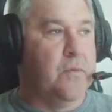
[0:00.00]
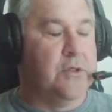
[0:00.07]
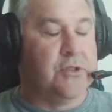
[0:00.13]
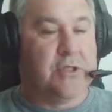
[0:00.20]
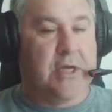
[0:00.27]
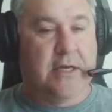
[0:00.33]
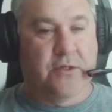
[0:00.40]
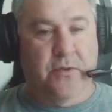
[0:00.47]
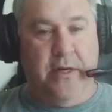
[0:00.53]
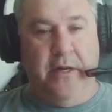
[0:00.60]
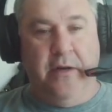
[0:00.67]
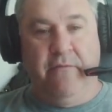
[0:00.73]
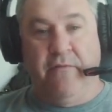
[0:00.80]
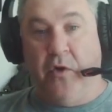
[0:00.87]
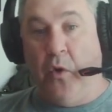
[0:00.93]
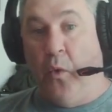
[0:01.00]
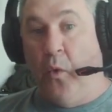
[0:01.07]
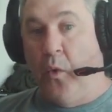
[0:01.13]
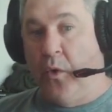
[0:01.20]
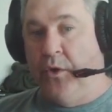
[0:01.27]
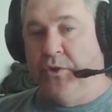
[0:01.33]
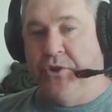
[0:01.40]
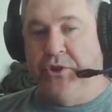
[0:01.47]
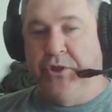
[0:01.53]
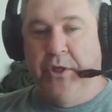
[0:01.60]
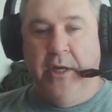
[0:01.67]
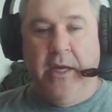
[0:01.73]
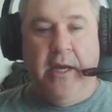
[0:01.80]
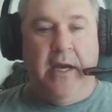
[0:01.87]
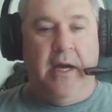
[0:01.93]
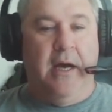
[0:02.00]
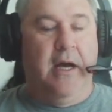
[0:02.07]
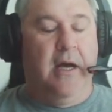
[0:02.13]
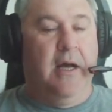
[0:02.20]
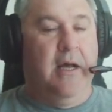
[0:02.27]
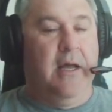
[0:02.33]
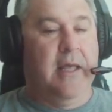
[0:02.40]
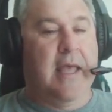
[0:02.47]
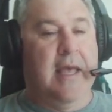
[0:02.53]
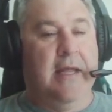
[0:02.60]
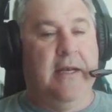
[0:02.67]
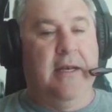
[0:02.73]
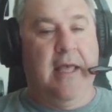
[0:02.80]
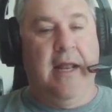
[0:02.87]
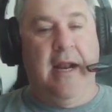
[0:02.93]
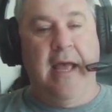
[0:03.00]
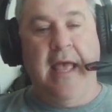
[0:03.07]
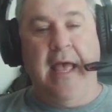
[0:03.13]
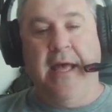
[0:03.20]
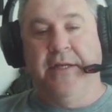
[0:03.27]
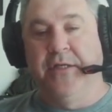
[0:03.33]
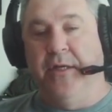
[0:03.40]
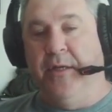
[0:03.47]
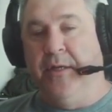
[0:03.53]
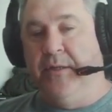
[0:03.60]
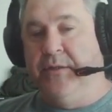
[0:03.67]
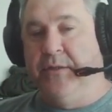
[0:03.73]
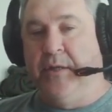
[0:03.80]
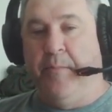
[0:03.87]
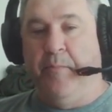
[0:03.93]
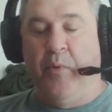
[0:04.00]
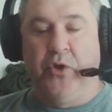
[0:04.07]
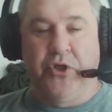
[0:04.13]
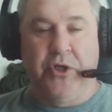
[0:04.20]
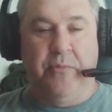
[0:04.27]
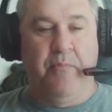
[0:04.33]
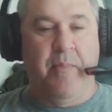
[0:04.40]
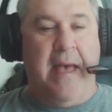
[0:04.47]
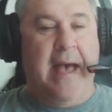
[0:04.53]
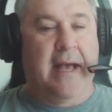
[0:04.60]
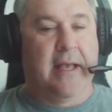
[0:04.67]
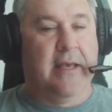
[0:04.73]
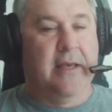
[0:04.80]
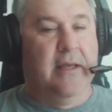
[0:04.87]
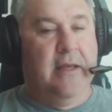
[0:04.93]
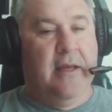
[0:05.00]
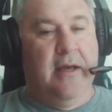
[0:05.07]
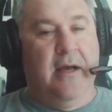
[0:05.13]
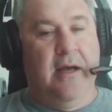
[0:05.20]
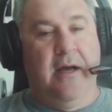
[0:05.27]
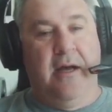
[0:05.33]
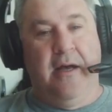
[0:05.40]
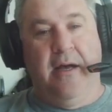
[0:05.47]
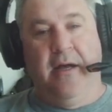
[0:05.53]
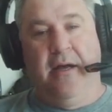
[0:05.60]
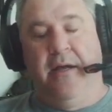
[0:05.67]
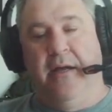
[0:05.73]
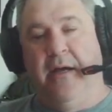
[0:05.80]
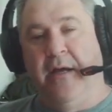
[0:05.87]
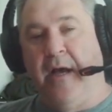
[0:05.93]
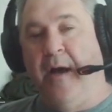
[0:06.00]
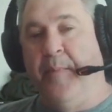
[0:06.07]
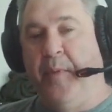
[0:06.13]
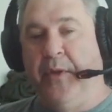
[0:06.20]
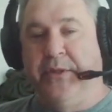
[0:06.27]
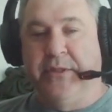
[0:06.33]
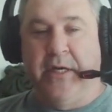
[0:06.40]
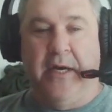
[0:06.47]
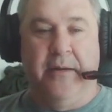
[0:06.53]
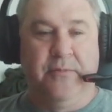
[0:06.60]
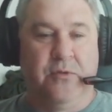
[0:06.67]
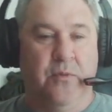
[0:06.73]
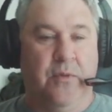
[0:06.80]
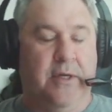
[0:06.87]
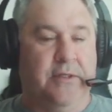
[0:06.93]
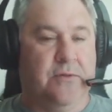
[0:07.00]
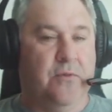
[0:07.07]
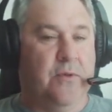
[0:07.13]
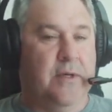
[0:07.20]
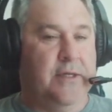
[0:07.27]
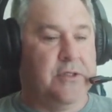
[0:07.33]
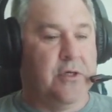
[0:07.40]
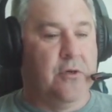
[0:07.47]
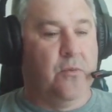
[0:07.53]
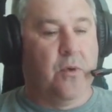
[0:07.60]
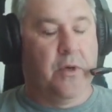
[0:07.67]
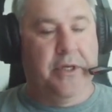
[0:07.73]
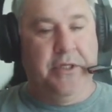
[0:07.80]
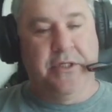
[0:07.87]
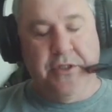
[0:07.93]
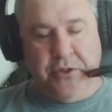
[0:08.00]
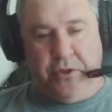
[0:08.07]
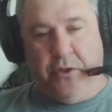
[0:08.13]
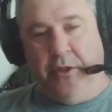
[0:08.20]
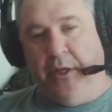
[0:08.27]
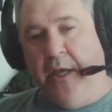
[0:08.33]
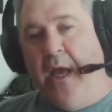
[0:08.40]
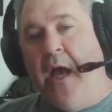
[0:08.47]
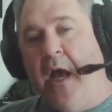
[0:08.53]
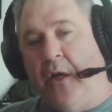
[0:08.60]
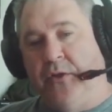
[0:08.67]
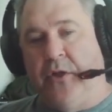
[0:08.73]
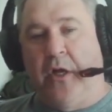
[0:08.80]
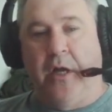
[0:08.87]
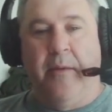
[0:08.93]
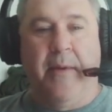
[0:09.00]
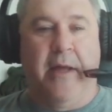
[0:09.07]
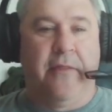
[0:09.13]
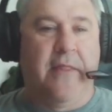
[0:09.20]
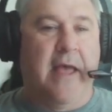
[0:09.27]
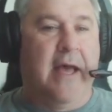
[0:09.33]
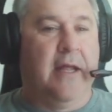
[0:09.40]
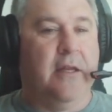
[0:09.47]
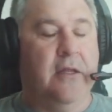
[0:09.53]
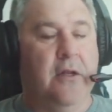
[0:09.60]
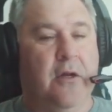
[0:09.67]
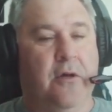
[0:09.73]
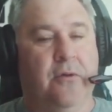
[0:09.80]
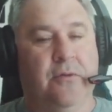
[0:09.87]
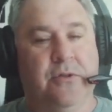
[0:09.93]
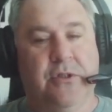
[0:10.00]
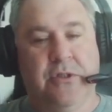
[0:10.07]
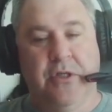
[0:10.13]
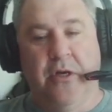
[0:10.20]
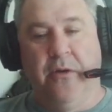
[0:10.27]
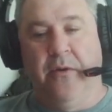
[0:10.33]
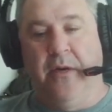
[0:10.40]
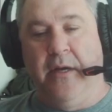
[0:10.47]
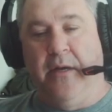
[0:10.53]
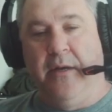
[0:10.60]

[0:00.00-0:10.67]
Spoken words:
saturated and very orange, and I had to push it back a couple of times when I started working digitally. I'll talk about that, So,